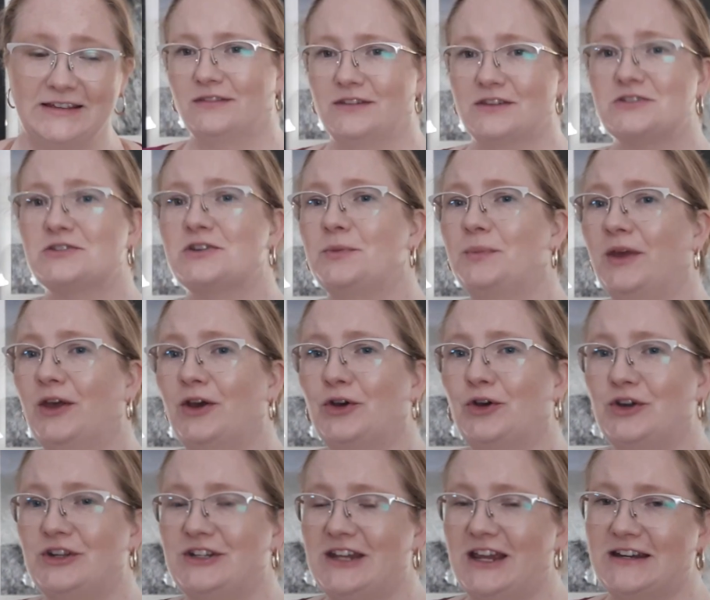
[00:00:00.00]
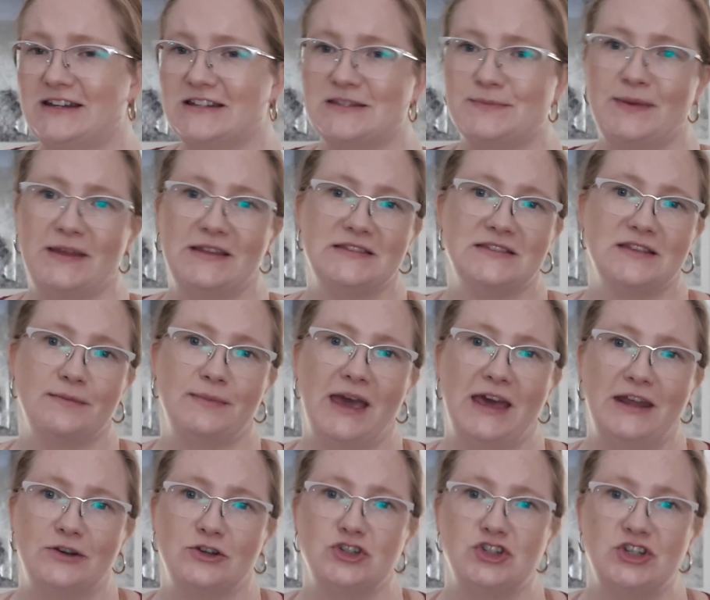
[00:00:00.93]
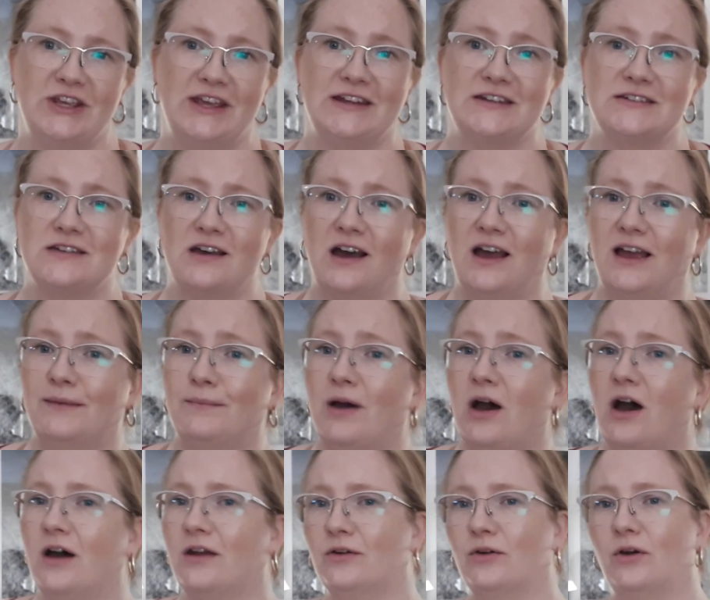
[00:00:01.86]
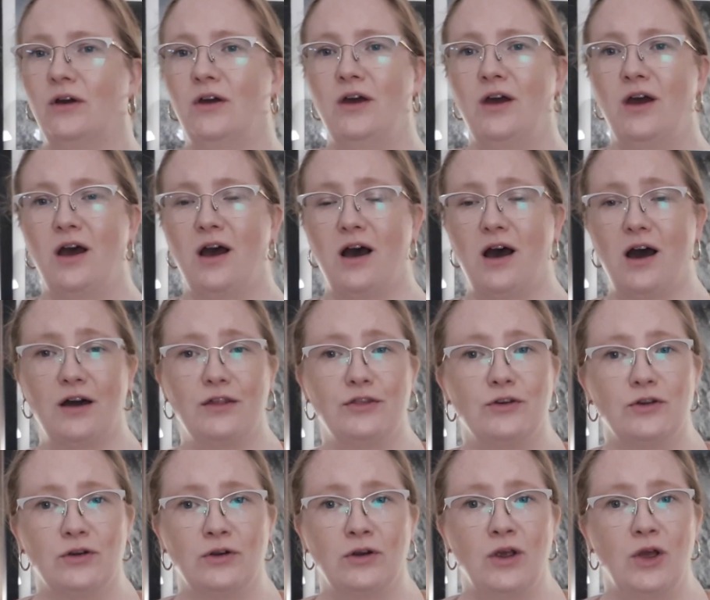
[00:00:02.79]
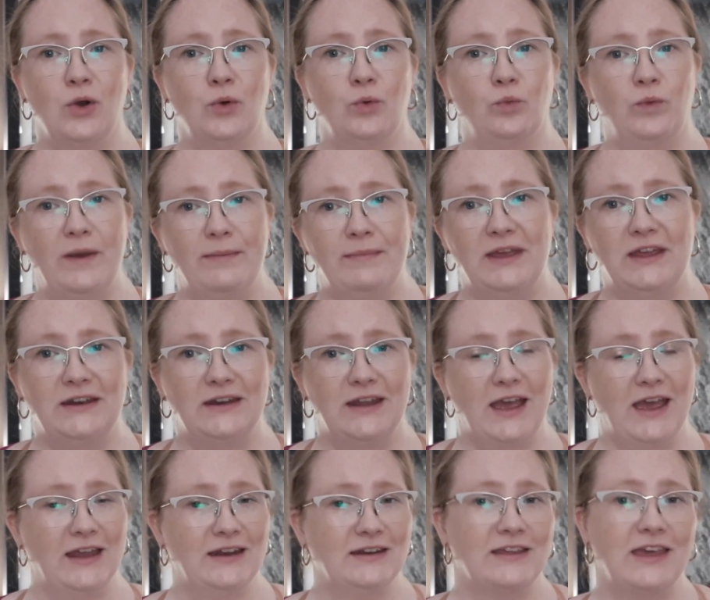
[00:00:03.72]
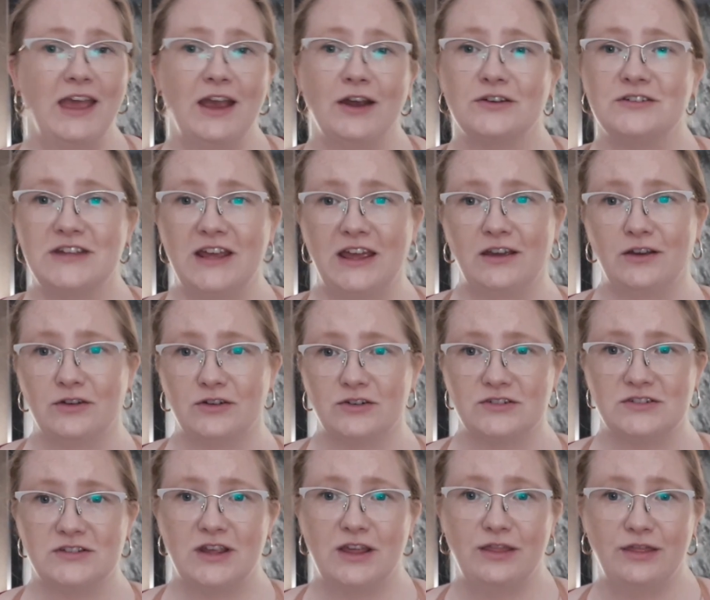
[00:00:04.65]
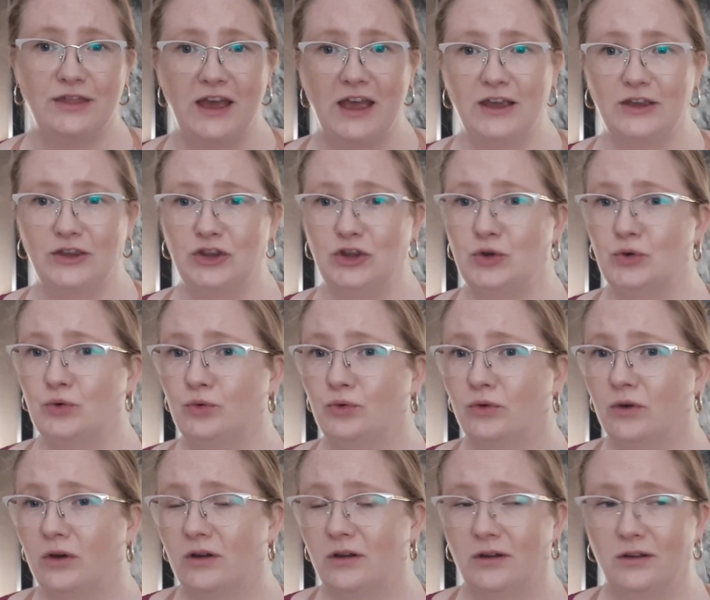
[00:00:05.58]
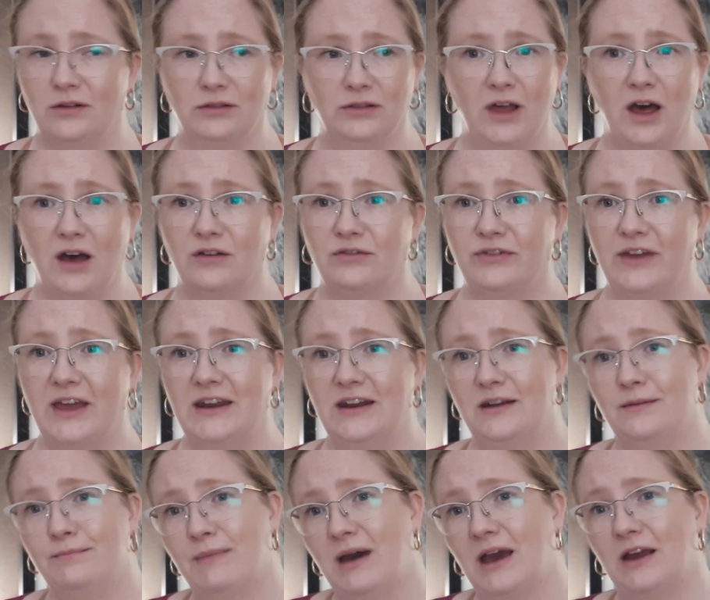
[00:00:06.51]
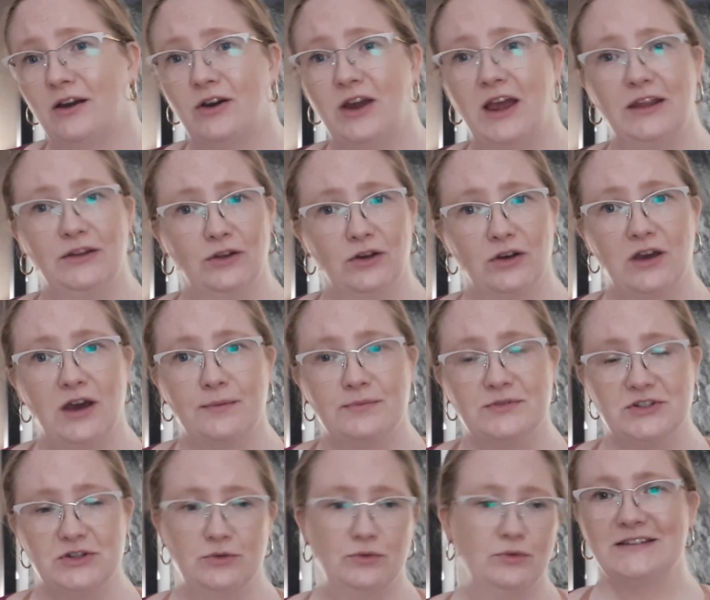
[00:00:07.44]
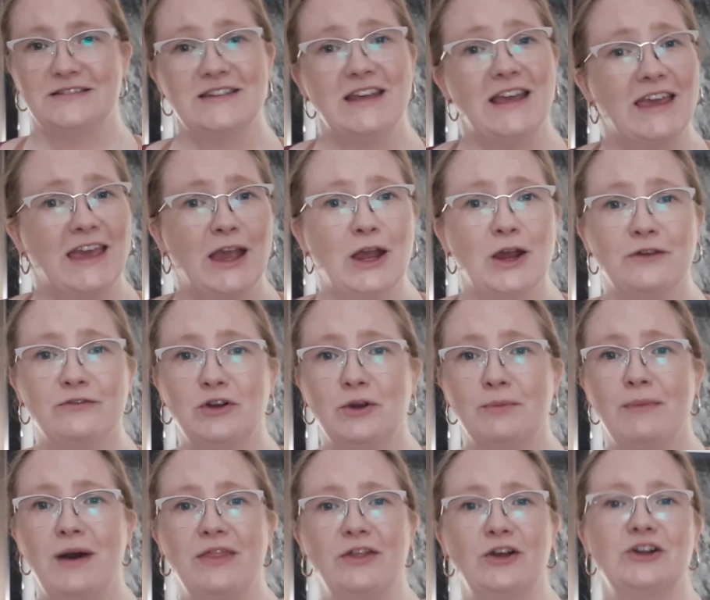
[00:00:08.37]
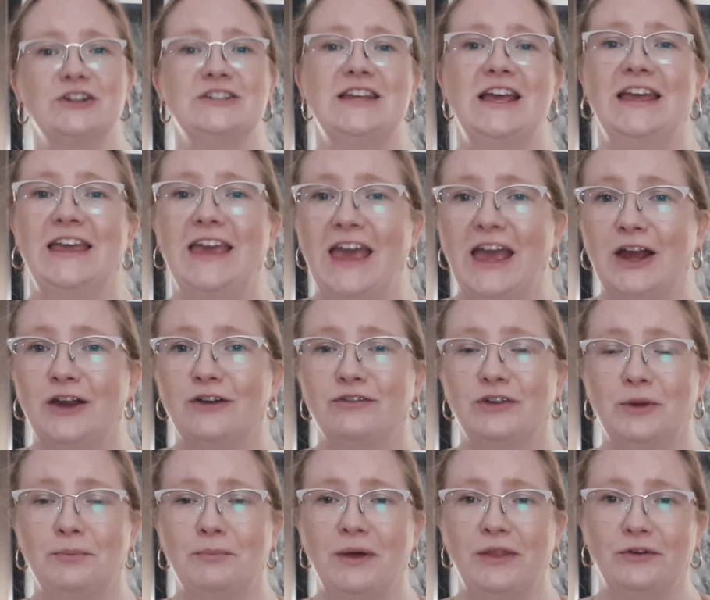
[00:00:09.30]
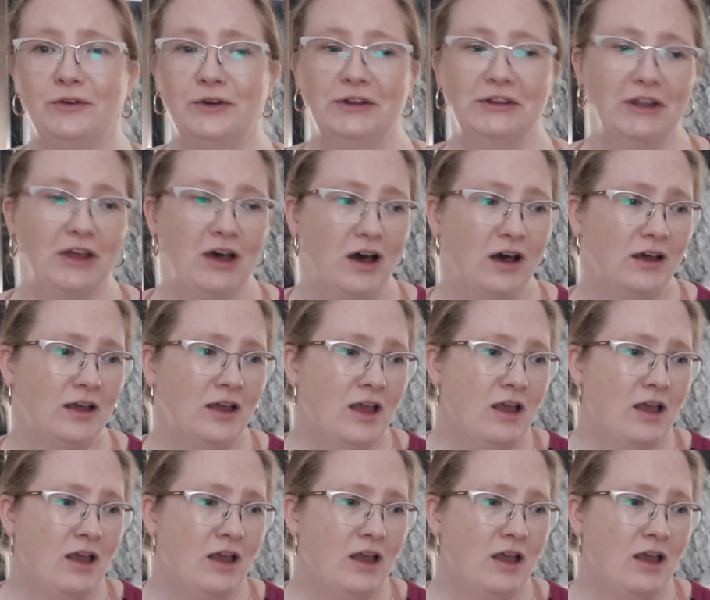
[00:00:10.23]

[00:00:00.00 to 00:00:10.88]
This could be a good day to spend some energy and time on other women and caretakers that you love and admire and look up to. Take care of your mother, take care of your mother-in-law.